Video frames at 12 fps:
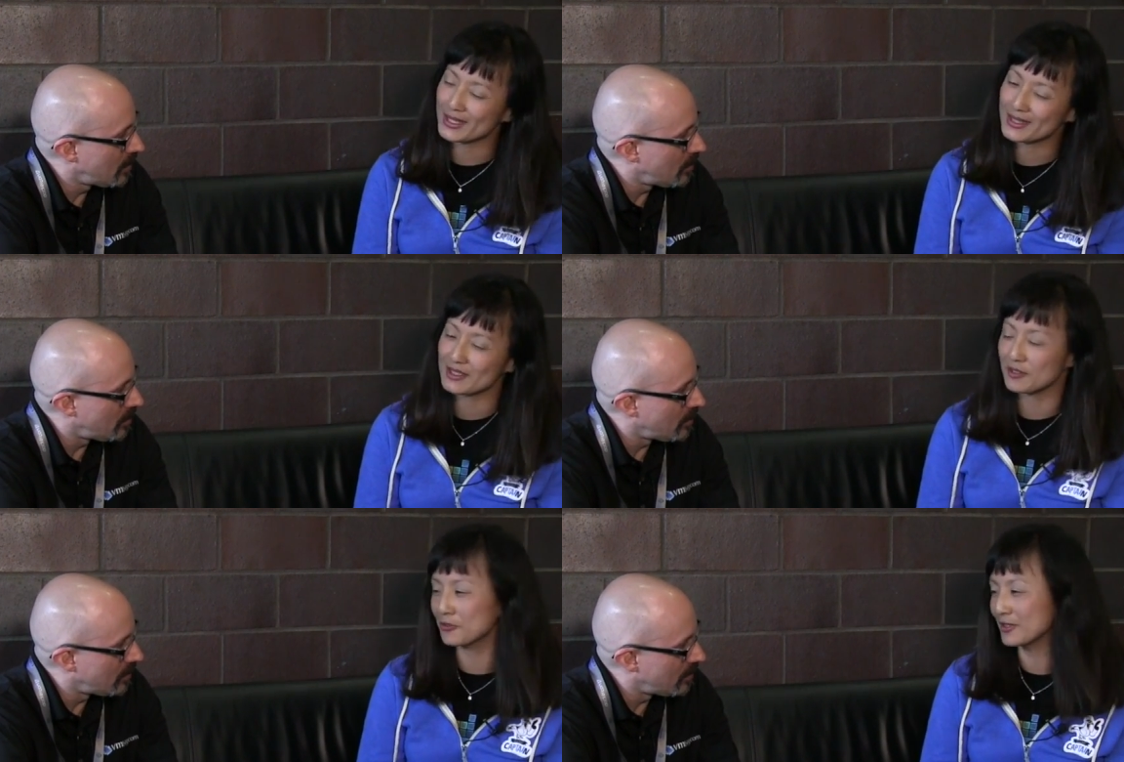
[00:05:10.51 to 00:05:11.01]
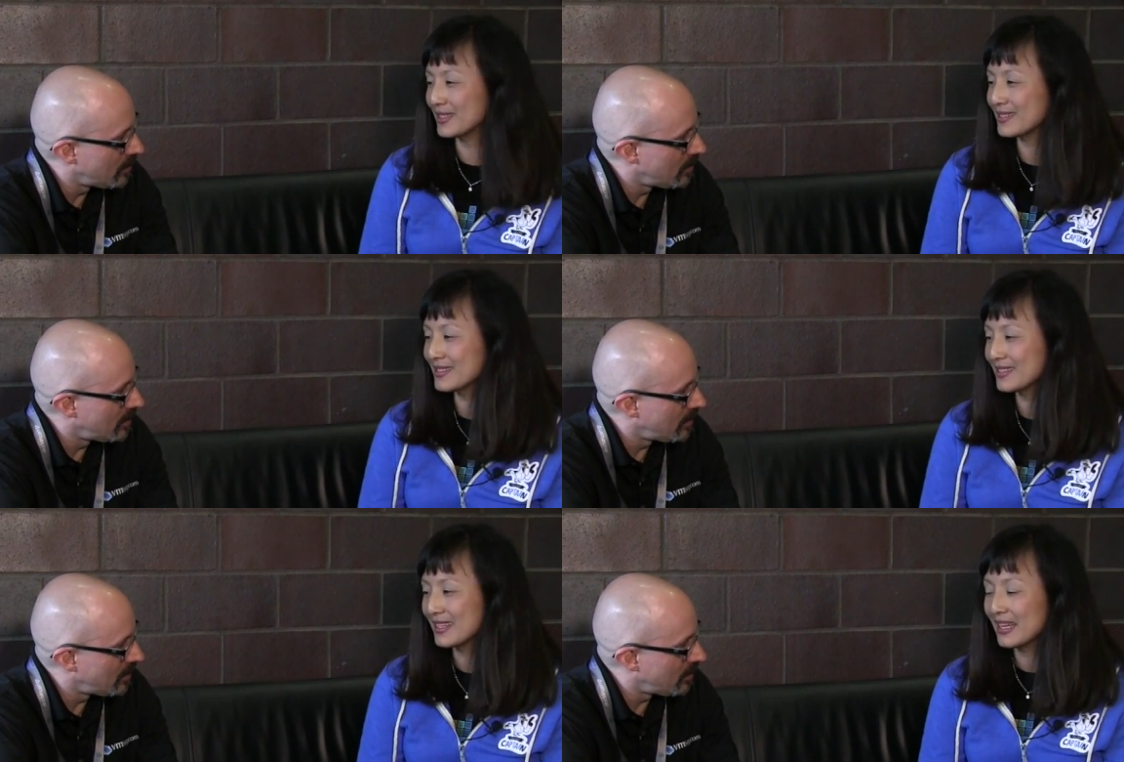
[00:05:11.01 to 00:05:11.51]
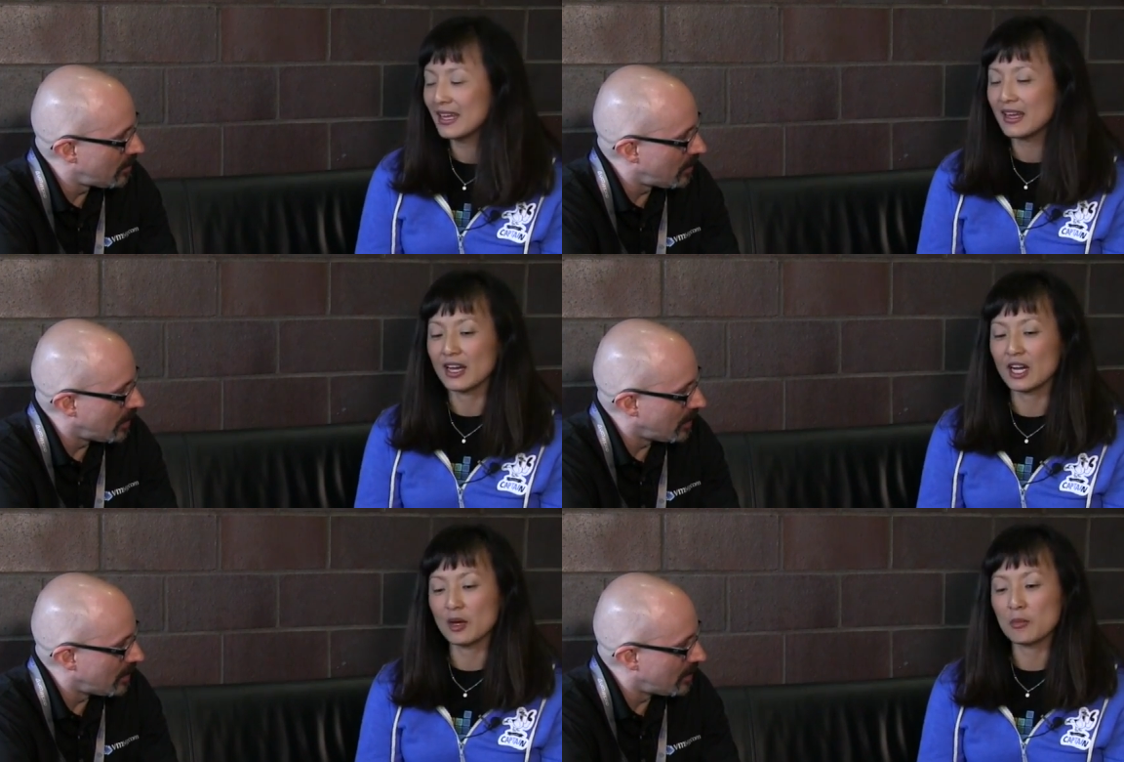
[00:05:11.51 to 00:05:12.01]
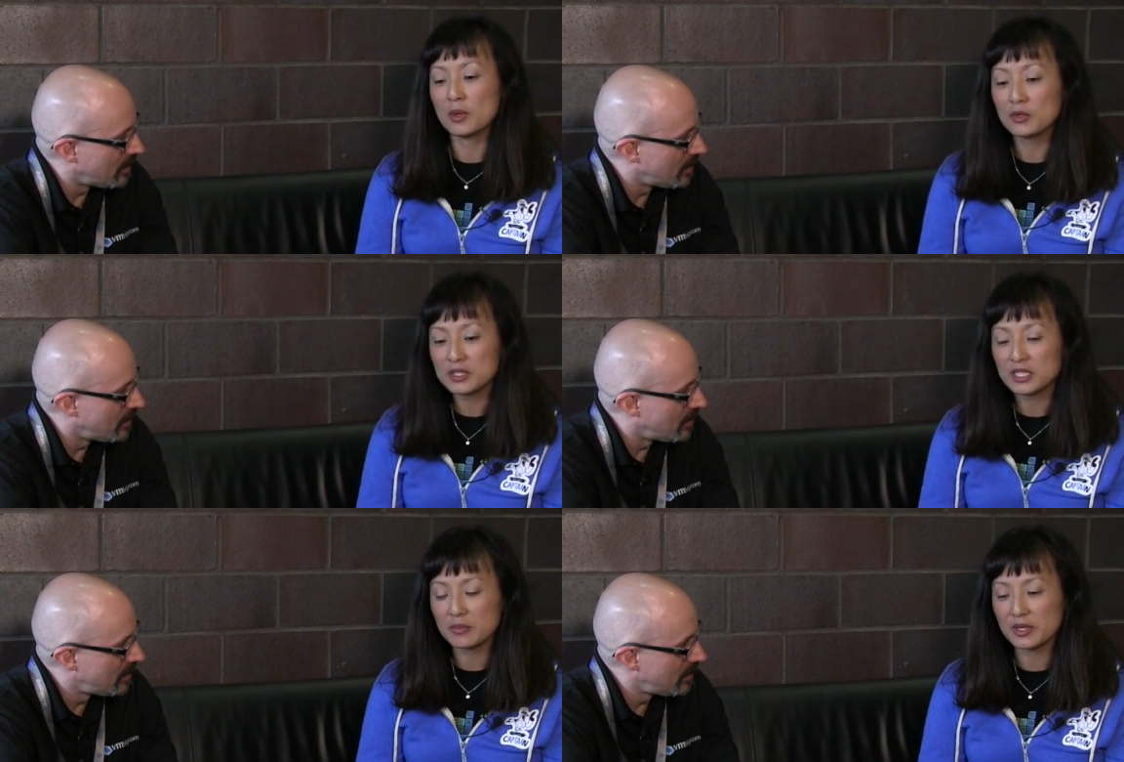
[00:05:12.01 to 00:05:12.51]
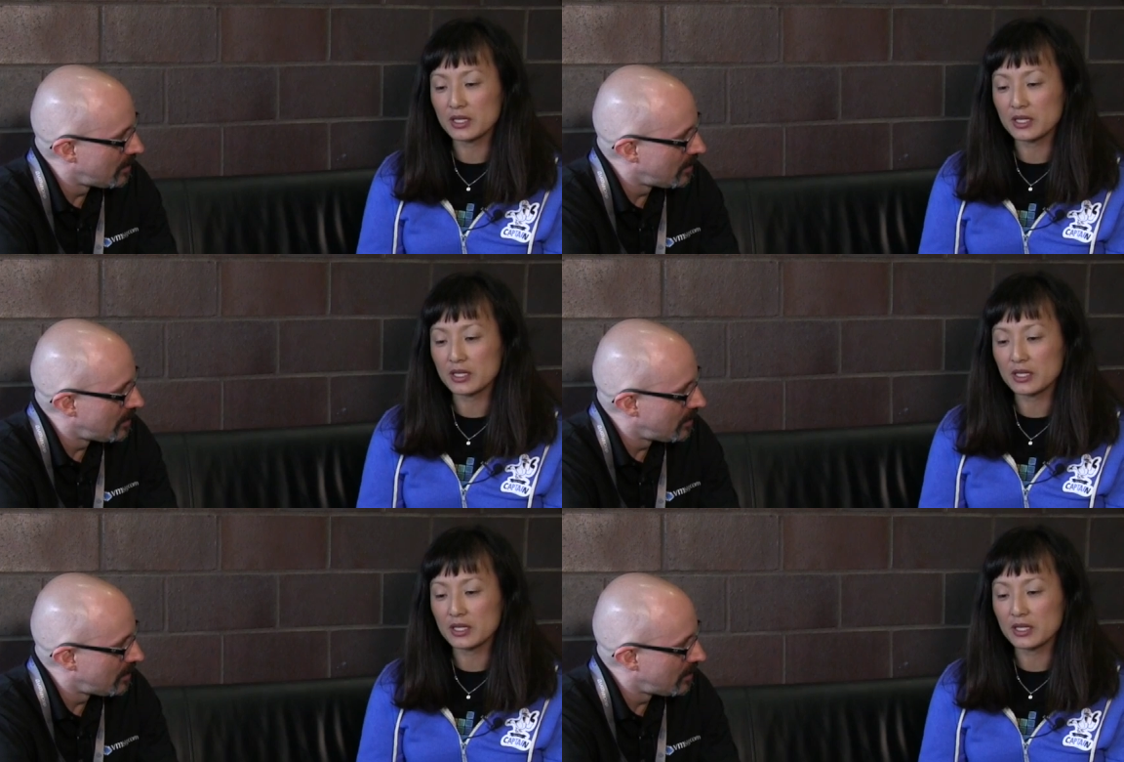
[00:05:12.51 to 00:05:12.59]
Speaker 1: it's different. Right. Um, mostly